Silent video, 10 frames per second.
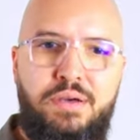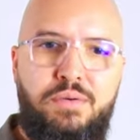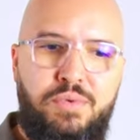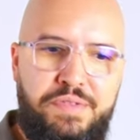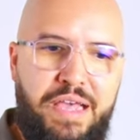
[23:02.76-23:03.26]

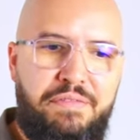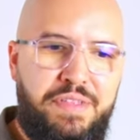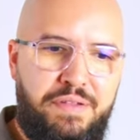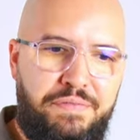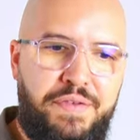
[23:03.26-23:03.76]
was
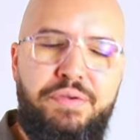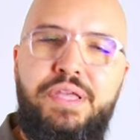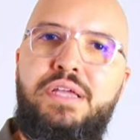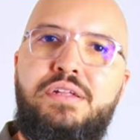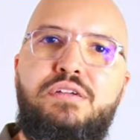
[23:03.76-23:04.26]
having a very
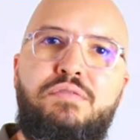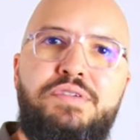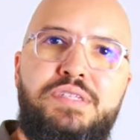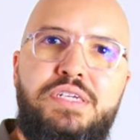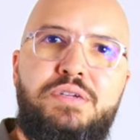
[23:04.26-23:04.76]
heated
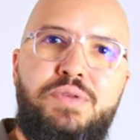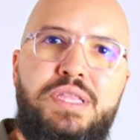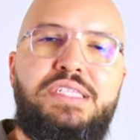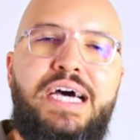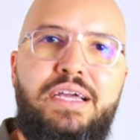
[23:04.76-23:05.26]
conversation with
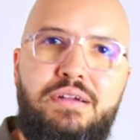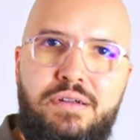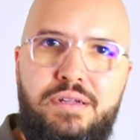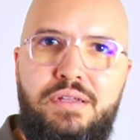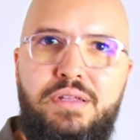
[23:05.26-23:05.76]
a tiger
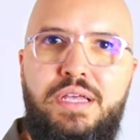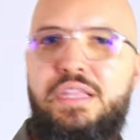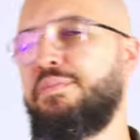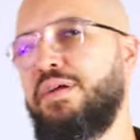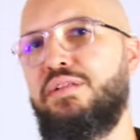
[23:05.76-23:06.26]
in
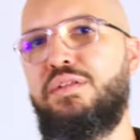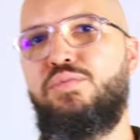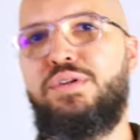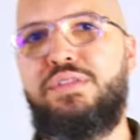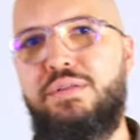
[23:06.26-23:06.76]
the middle of the
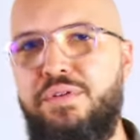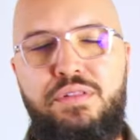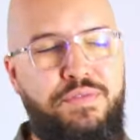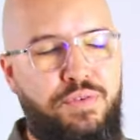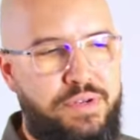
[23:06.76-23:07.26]
woods, in the middle of
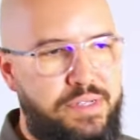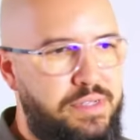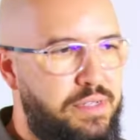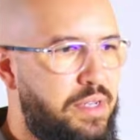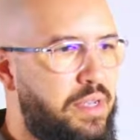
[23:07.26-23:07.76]
the forest.